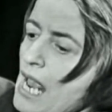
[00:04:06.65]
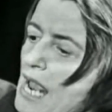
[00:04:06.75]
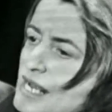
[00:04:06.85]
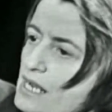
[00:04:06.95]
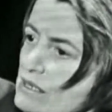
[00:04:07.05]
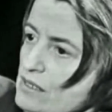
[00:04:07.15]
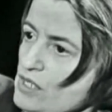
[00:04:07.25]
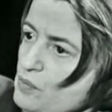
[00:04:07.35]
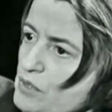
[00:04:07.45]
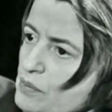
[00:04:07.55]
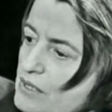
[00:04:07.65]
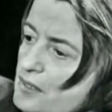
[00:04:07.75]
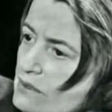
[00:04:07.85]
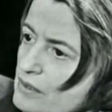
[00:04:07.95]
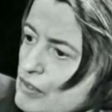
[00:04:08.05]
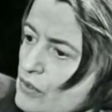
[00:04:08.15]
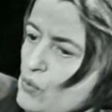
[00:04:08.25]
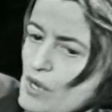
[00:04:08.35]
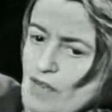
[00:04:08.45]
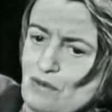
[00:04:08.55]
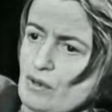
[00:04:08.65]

against people who have